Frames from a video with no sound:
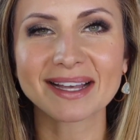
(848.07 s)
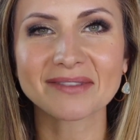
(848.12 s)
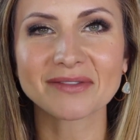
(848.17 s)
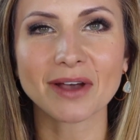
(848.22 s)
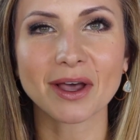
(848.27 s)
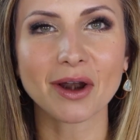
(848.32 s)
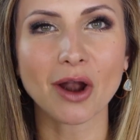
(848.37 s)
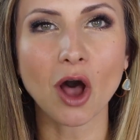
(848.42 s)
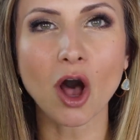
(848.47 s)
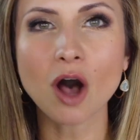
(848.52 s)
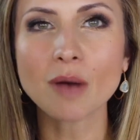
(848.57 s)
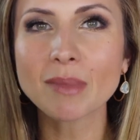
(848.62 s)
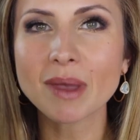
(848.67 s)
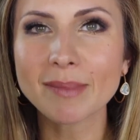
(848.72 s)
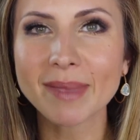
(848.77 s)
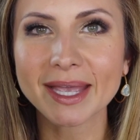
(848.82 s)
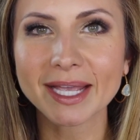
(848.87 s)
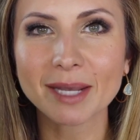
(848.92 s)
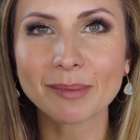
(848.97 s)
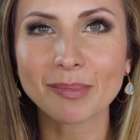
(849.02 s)
I've got all my
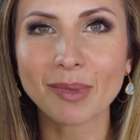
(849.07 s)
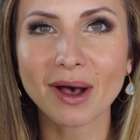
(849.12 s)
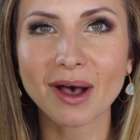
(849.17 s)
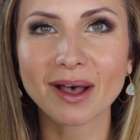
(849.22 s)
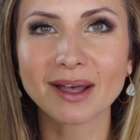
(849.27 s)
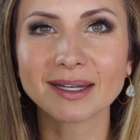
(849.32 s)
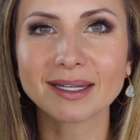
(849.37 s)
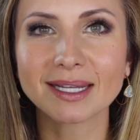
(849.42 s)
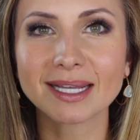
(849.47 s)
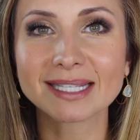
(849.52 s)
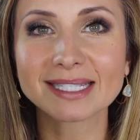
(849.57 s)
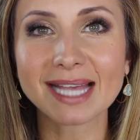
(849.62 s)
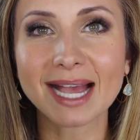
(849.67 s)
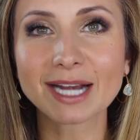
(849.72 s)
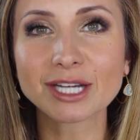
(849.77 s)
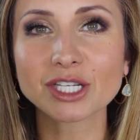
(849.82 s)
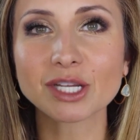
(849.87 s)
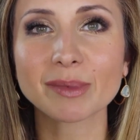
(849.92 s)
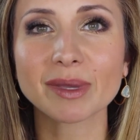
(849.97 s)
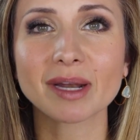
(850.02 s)
makeup on. It's
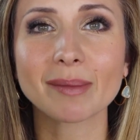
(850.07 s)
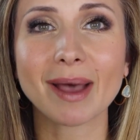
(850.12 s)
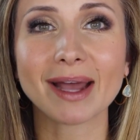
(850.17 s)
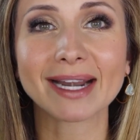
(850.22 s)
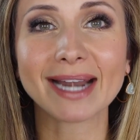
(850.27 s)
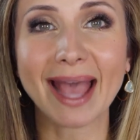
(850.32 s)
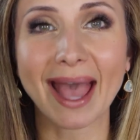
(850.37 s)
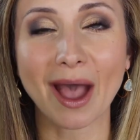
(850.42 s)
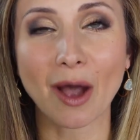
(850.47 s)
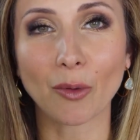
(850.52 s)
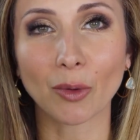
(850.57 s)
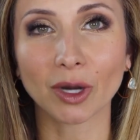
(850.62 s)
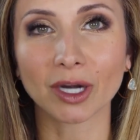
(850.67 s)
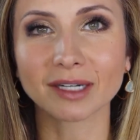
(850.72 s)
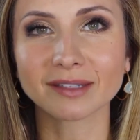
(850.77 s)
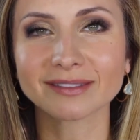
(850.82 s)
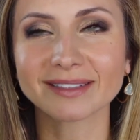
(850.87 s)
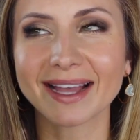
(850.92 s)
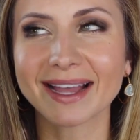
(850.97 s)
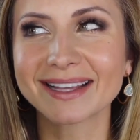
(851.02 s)
actually been about an
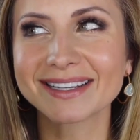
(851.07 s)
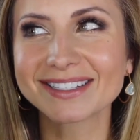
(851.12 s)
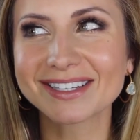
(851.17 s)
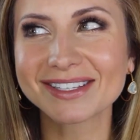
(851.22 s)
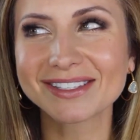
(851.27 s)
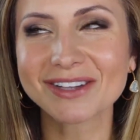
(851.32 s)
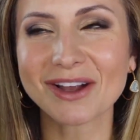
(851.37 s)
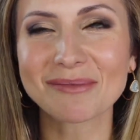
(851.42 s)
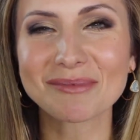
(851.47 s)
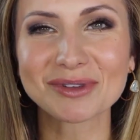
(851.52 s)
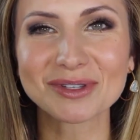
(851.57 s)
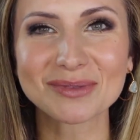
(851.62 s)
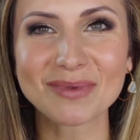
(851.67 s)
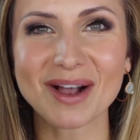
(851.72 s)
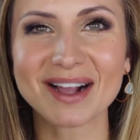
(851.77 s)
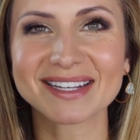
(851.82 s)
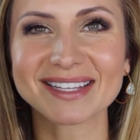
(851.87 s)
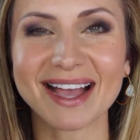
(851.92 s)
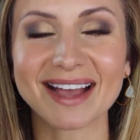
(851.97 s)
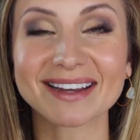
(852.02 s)
hour. I just almost
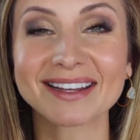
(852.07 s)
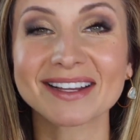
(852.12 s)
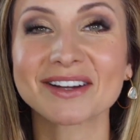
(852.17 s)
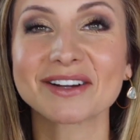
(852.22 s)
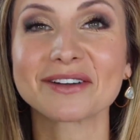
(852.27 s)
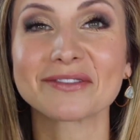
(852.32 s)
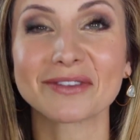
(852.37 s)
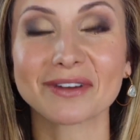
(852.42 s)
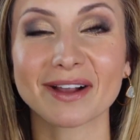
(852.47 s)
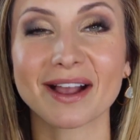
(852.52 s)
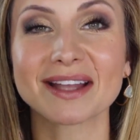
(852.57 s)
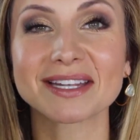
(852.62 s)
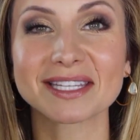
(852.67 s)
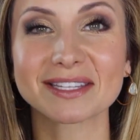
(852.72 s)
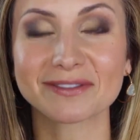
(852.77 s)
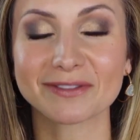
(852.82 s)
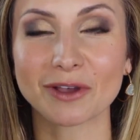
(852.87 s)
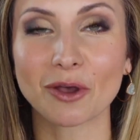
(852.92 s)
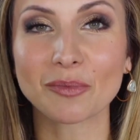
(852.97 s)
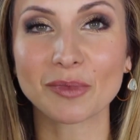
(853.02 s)
walked out of here and forgot
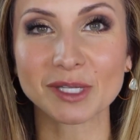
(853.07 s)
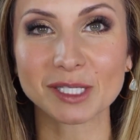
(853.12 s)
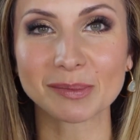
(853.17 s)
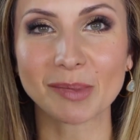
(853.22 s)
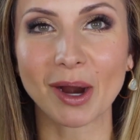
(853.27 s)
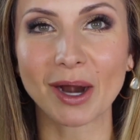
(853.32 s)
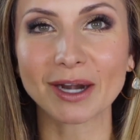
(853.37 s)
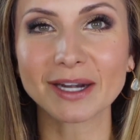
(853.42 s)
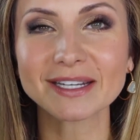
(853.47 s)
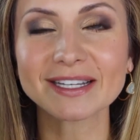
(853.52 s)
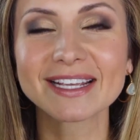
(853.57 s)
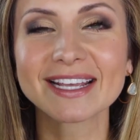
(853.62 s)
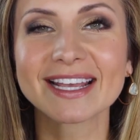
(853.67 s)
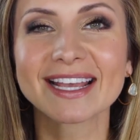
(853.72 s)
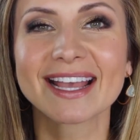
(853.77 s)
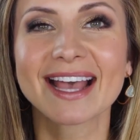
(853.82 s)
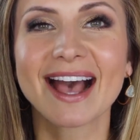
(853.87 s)
to film this part.